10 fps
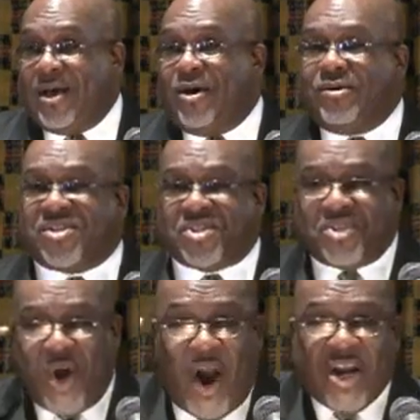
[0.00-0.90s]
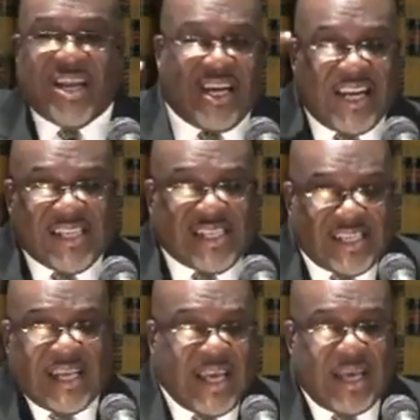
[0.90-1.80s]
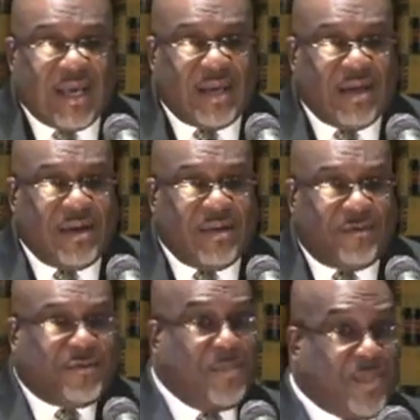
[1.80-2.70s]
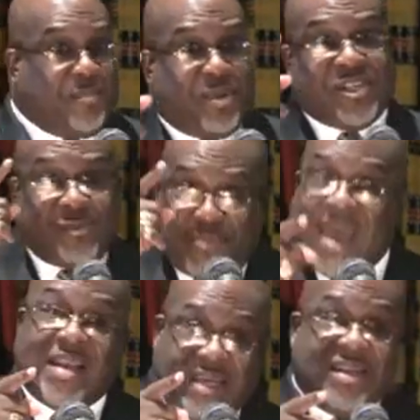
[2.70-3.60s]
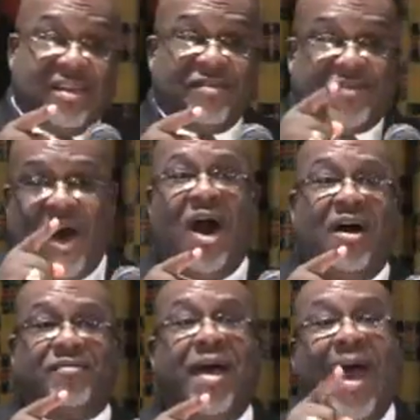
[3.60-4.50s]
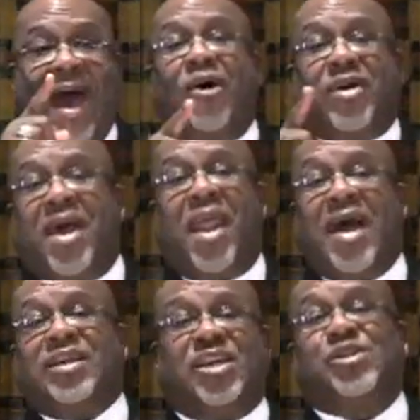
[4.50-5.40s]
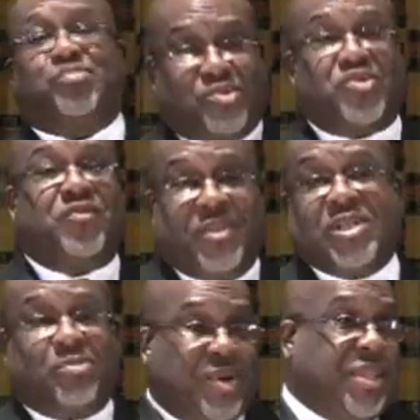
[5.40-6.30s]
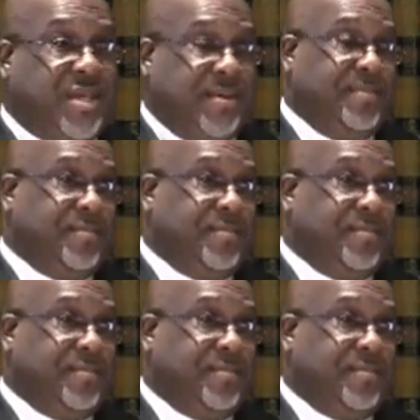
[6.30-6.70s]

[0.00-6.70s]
who started listening from the perspective of, how can I disprove this brother?